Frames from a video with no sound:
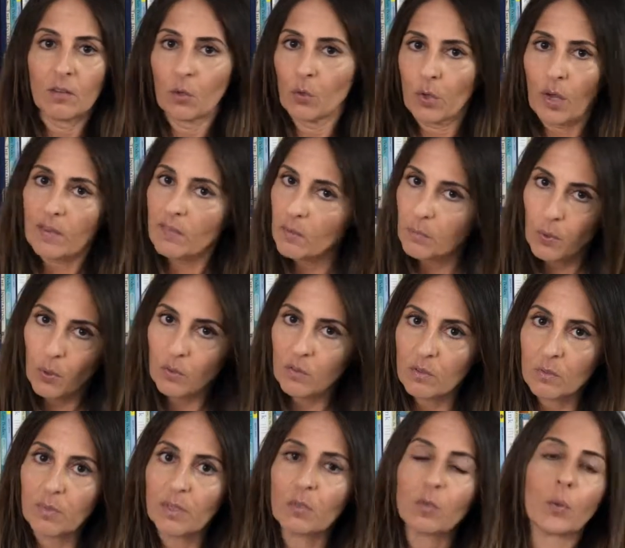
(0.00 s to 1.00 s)
They're not
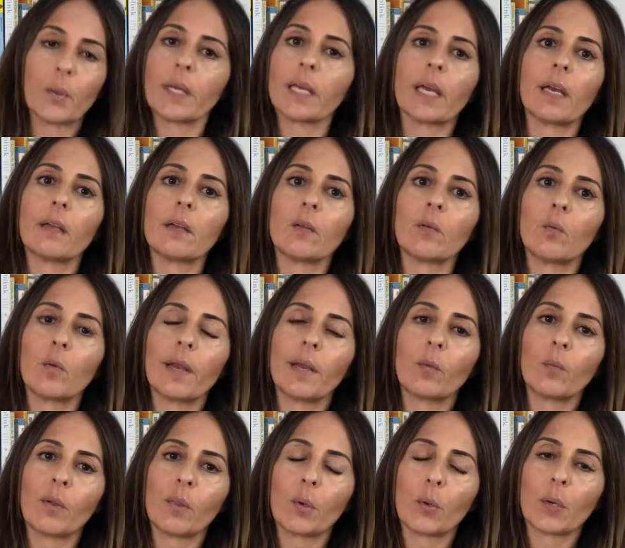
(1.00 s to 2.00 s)
supposed to be doing it,
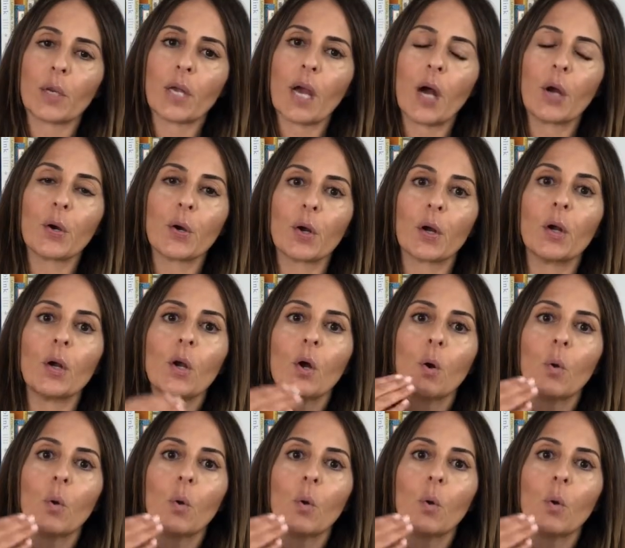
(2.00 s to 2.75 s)
right, when they're younger.